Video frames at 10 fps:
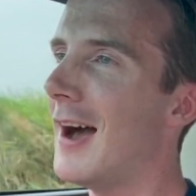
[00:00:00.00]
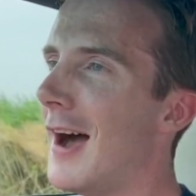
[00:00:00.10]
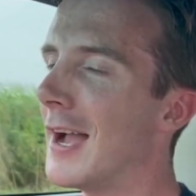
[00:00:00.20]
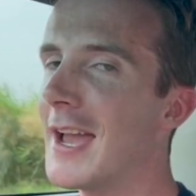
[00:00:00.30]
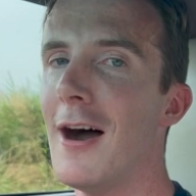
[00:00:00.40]

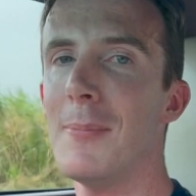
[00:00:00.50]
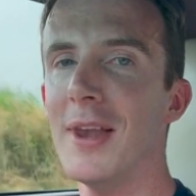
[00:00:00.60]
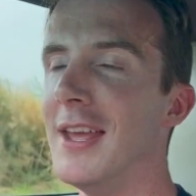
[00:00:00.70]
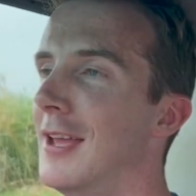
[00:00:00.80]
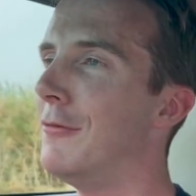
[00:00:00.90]
I can't
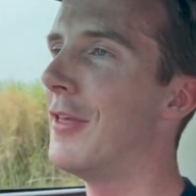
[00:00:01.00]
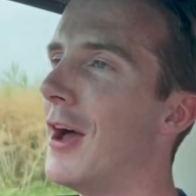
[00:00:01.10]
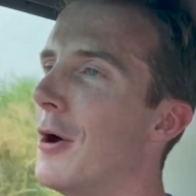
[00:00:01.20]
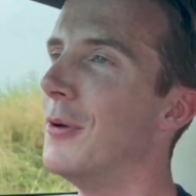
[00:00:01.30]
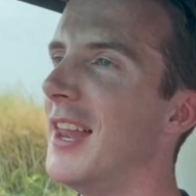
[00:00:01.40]
believe that
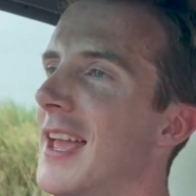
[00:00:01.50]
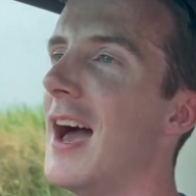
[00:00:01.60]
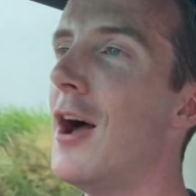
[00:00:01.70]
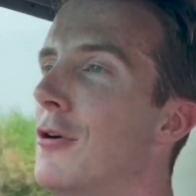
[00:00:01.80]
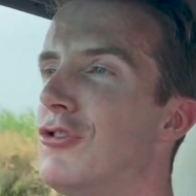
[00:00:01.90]
only
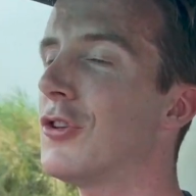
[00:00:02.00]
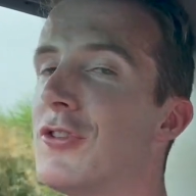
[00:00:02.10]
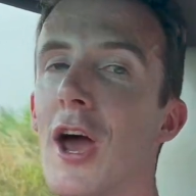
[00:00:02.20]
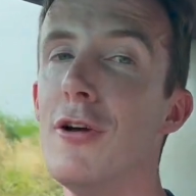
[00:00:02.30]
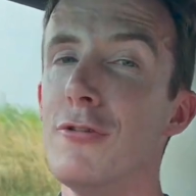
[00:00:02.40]

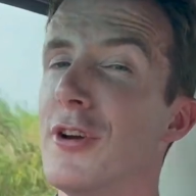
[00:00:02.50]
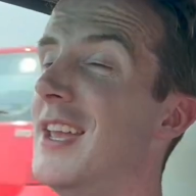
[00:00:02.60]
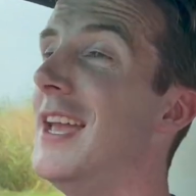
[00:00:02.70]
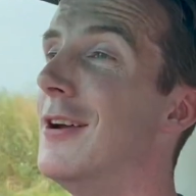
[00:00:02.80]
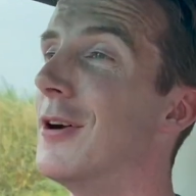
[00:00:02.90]
just over a
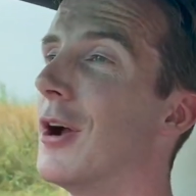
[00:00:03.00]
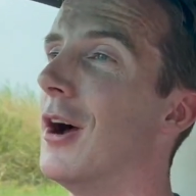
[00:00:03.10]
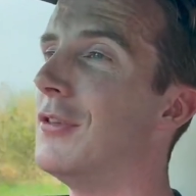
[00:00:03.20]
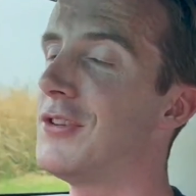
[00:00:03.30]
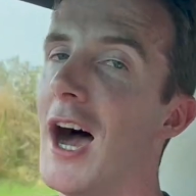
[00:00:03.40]
year ago
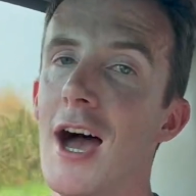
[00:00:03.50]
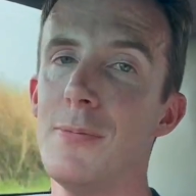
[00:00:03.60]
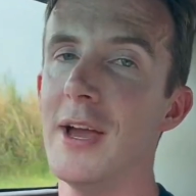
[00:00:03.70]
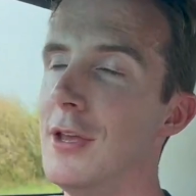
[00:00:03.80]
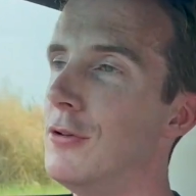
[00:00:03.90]
I started
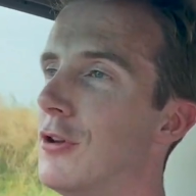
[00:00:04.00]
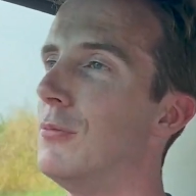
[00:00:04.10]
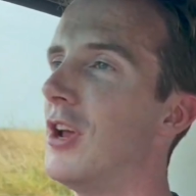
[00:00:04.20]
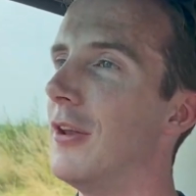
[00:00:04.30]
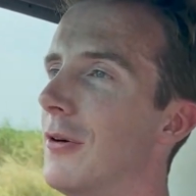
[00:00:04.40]
my YouTube
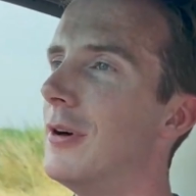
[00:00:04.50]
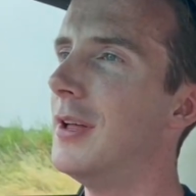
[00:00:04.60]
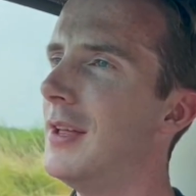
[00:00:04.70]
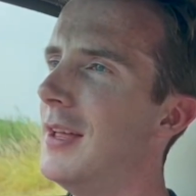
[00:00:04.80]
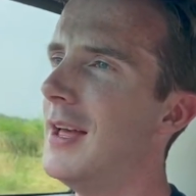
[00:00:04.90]
channel,
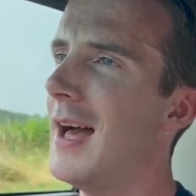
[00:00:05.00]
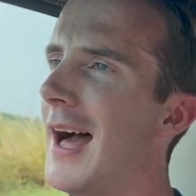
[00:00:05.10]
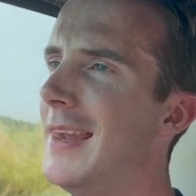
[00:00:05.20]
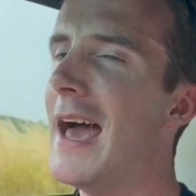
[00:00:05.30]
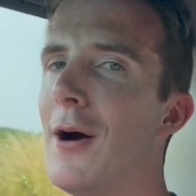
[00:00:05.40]

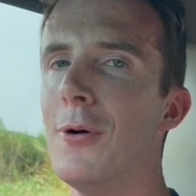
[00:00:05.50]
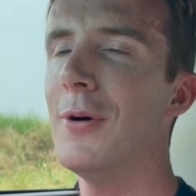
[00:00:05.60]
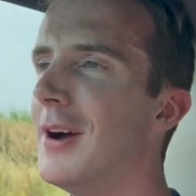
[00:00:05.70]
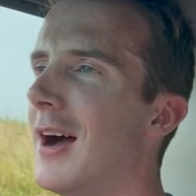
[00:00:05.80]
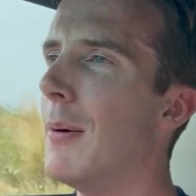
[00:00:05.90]
and now
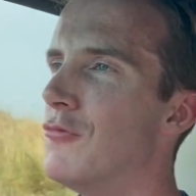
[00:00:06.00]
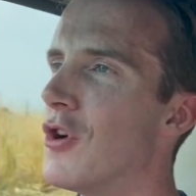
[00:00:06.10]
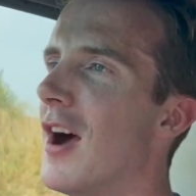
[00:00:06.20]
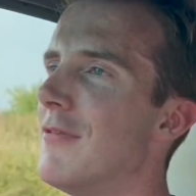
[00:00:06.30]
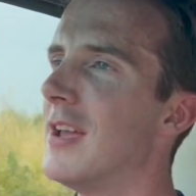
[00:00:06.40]
I'm
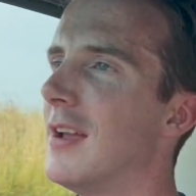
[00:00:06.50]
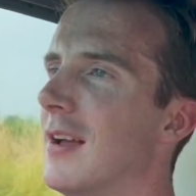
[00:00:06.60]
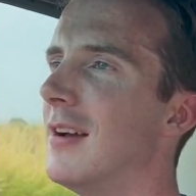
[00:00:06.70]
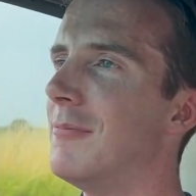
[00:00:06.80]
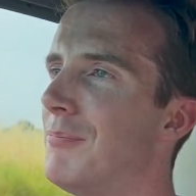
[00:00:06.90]
driving
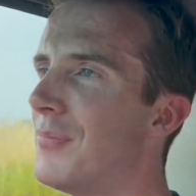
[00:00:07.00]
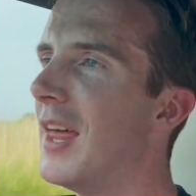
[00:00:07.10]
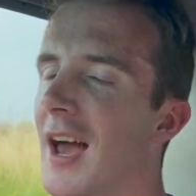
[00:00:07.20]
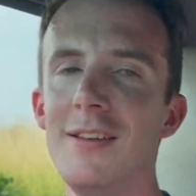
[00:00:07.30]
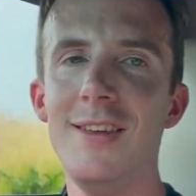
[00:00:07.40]
a
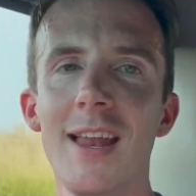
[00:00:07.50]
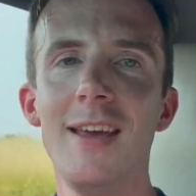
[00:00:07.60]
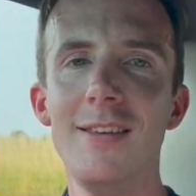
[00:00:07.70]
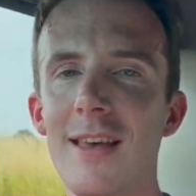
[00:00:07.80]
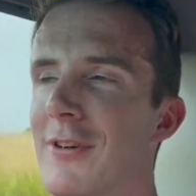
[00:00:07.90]

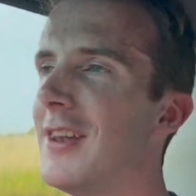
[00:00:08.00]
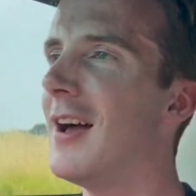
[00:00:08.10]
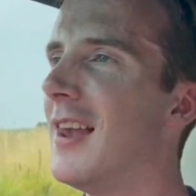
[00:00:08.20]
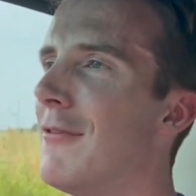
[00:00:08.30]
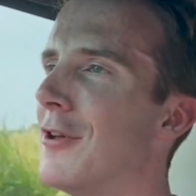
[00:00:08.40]
1987
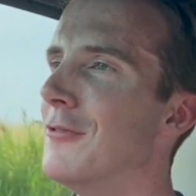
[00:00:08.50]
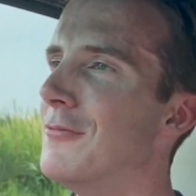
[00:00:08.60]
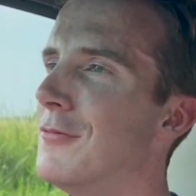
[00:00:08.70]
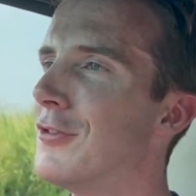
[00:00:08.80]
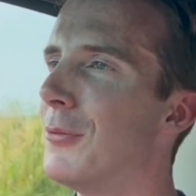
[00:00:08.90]

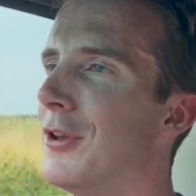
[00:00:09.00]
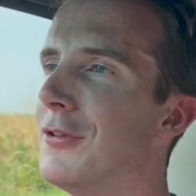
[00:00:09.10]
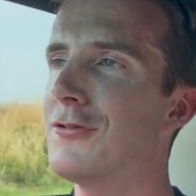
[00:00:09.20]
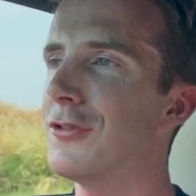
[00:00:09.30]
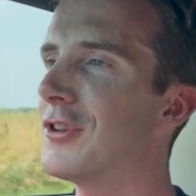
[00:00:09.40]
911. Someone
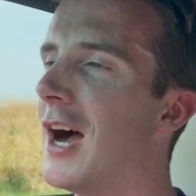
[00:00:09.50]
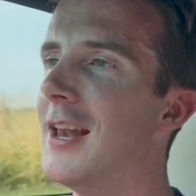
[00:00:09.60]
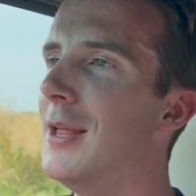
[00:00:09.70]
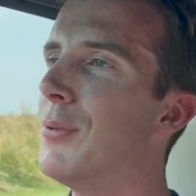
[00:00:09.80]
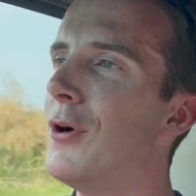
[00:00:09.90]
has just
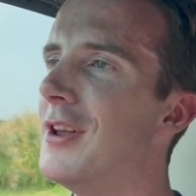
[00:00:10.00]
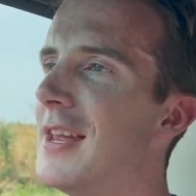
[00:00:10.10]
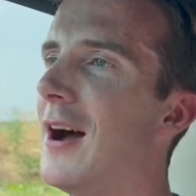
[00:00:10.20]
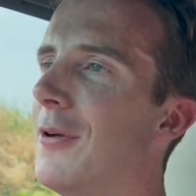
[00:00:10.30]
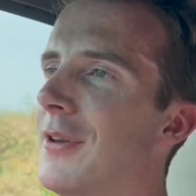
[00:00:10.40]
kindly brought it
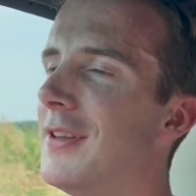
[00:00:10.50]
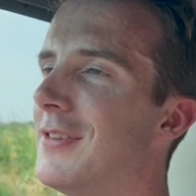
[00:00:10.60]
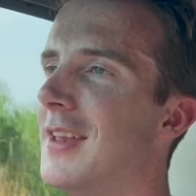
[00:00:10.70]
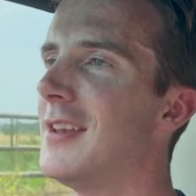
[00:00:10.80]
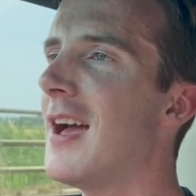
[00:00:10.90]
down and
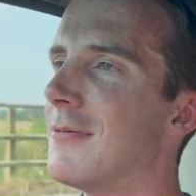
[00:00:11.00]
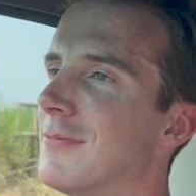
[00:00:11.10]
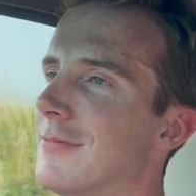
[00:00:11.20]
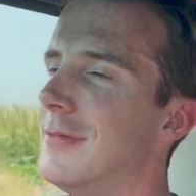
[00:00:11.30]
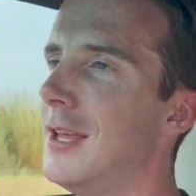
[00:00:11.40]
said, yeah,
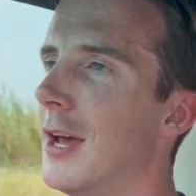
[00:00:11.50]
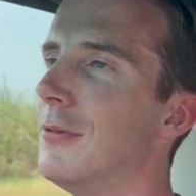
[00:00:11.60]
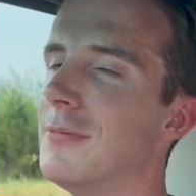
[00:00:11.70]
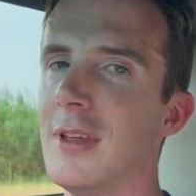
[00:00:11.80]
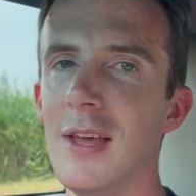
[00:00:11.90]
you know,
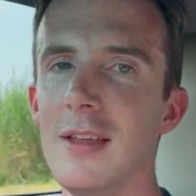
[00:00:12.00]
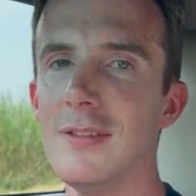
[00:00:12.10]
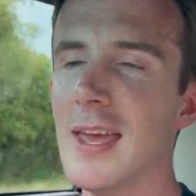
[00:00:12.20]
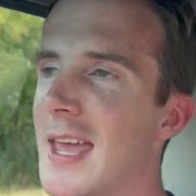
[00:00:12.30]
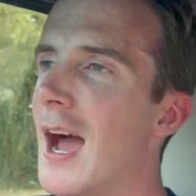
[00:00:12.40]

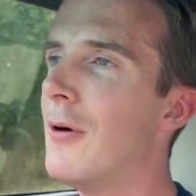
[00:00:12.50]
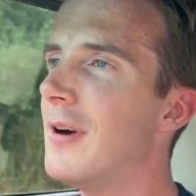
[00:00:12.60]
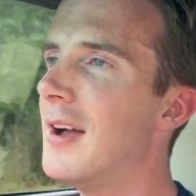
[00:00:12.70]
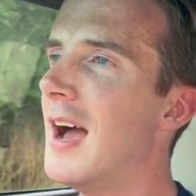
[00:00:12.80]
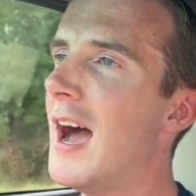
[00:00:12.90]
take it out,
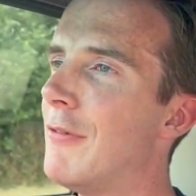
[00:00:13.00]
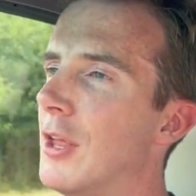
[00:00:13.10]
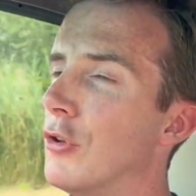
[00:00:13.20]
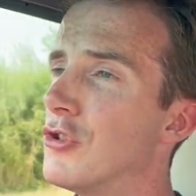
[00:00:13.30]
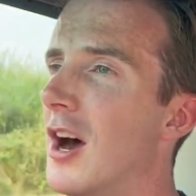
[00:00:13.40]
have a
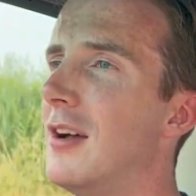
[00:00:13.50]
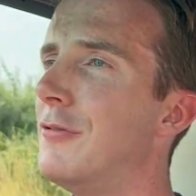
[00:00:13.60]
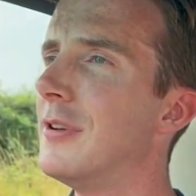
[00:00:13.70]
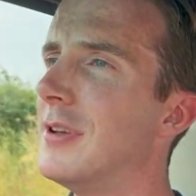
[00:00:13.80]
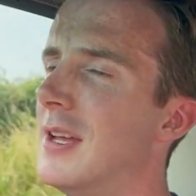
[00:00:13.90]
little drive,
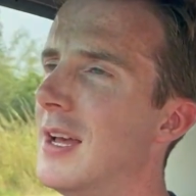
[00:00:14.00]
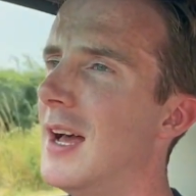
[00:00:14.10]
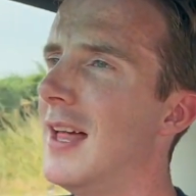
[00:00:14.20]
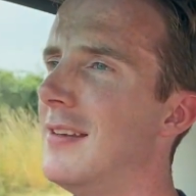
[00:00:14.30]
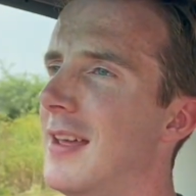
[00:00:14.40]

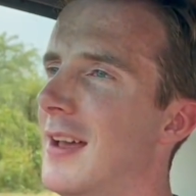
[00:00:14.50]
and